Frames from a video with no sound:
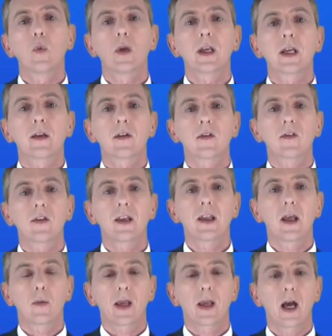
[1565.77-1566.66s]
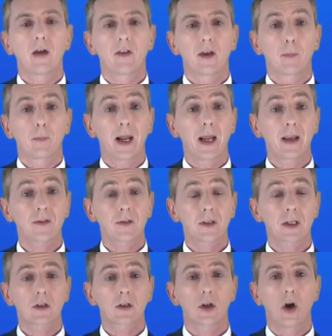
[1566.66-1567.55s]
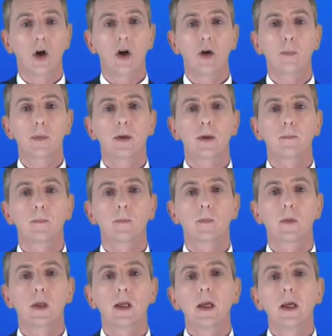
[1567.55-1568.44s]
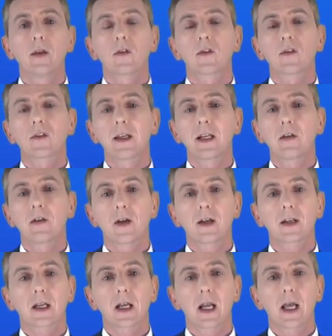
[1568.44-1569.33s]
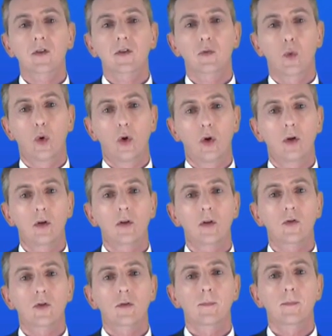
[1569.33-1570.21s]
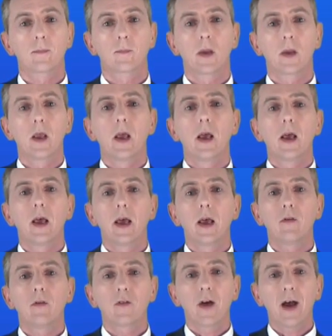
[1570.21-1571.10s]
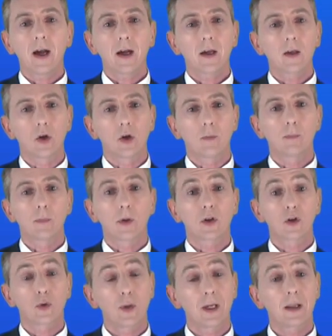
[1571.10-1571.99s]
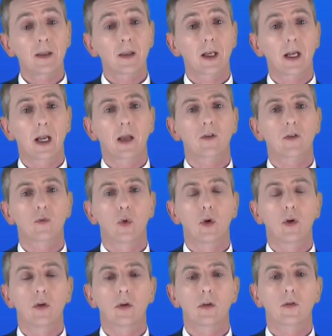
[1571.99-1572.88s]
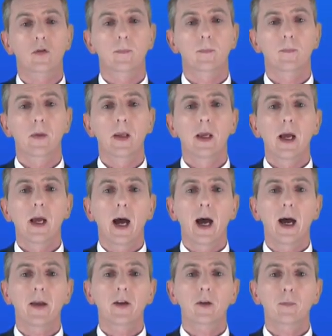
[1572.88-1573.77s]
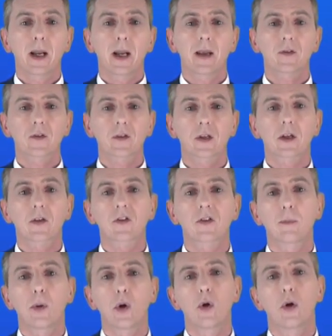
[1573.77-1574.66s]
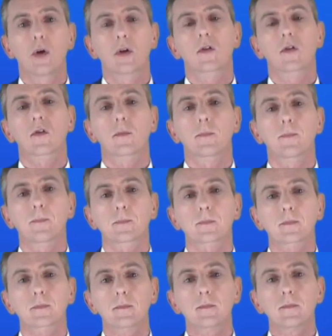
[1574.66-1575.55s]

We can see that we have a plastic top, silvered glass walls, a vacuum between the glass walls, and plastic supports.